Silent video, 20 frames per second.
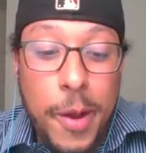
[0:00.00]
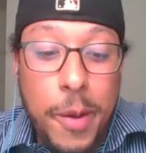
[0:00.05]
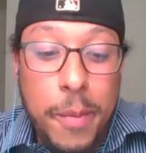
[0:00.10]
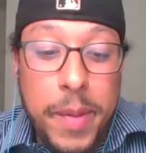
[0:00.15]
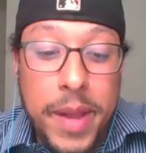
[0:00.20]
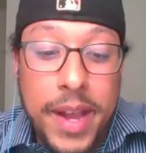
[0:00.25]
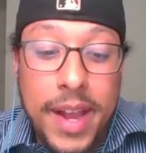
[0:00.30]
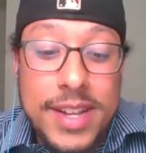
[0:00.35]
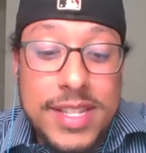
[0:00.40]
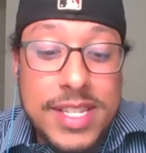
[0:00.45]

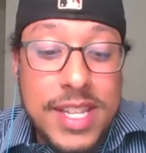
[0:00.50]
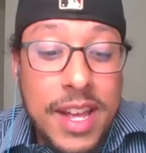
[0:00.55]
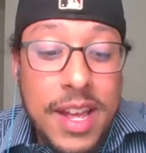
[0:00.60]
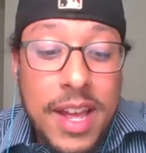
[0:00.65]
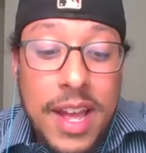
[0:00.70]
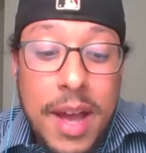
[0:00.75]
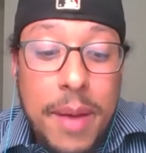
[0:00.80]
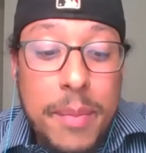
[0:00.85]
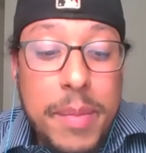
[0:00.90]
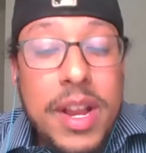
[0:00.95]
Because, I
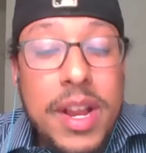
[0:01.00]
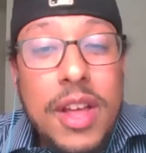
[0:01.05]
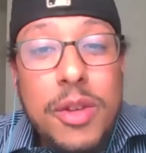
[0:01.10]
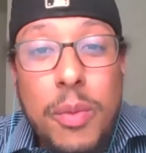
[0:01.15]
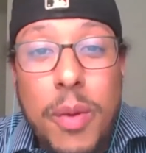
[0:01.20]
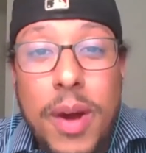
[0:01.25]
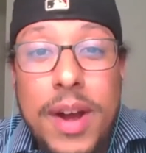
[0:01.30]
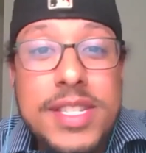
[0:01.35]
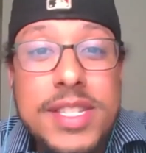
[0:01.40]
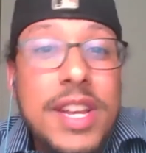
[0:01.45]
mean,
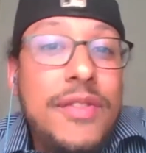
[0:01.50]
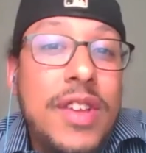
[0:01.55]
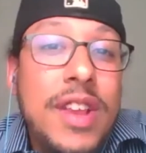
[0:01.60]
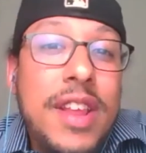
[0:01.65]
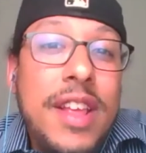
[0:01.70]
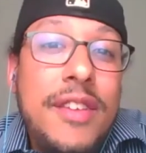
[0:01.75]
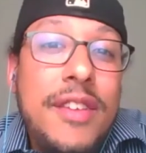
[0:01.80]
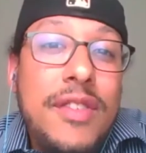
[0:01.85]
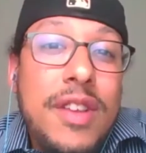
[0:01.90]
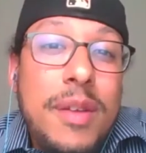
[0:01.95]
otherwise, even
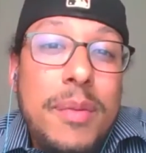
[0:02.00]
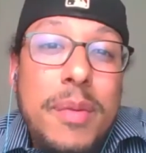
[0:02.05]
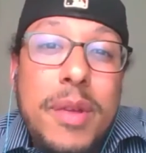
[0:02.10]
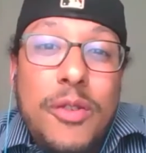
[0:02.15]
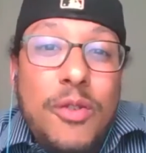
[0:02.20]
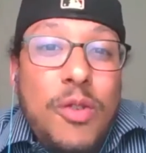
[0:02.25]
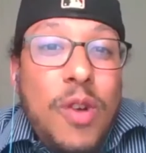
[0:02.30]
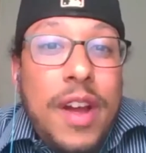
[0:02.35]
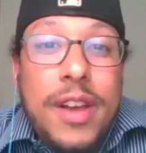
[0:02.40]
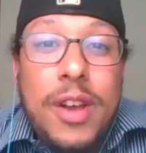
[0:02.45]
you know,
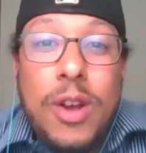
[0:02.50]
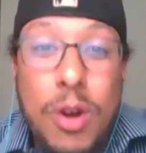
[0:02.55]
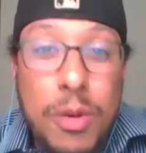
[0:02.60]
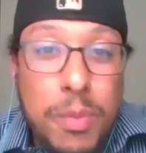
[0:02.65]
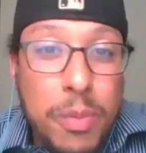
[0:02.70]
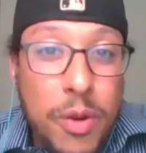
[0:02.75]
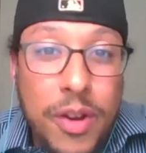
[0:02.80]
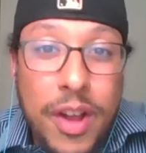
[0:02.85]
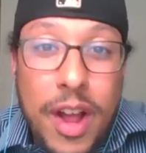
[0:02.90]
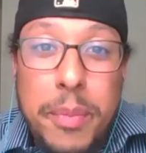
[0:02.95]
Ryan
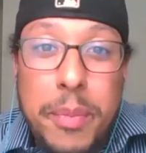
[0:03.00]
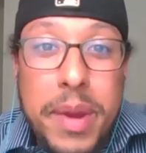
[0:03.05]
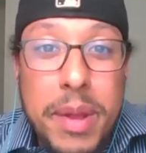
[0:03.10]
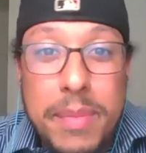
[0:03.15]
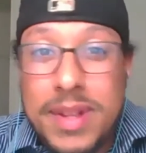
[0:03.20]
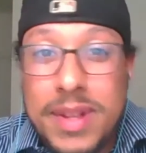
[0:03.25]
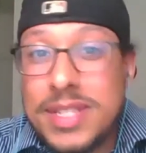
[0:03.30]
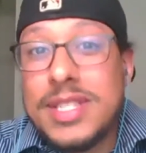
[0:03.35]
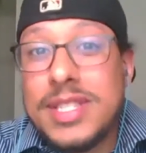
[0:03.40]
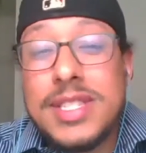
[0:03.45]
Kalkbrenner, how many
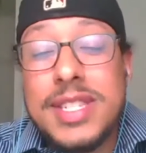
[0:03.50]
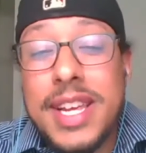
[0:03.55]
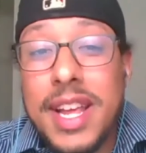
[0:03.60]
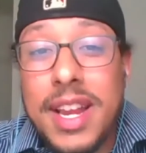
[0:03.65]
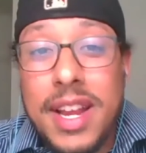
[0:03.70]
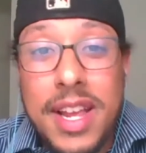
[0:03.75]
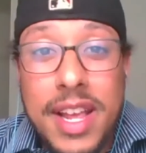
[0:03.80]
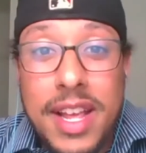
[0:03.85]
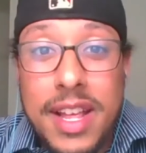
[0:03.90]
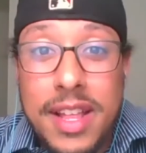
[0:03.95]
minutes is he going
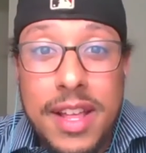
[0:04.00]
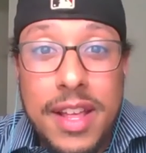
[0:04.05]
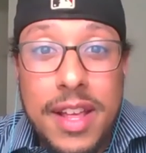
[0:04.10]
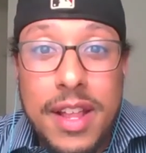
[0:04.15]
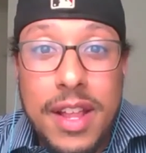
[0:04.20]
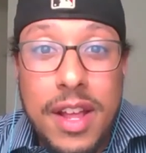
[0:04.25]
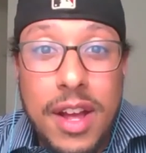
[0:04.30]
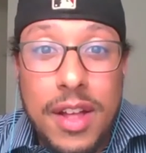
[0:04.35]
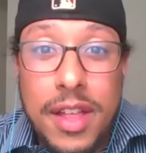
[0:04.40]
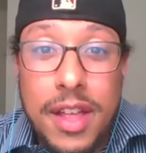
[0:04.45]
to get
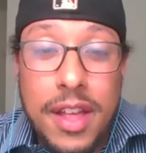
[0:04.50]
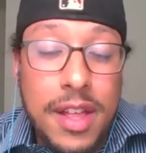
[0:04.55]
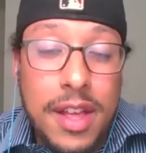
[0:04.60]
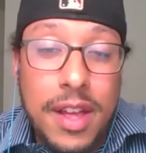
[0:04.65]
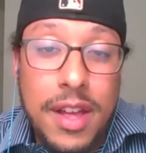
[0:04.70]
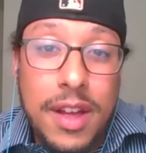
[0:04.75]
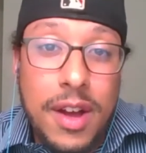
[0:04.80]
it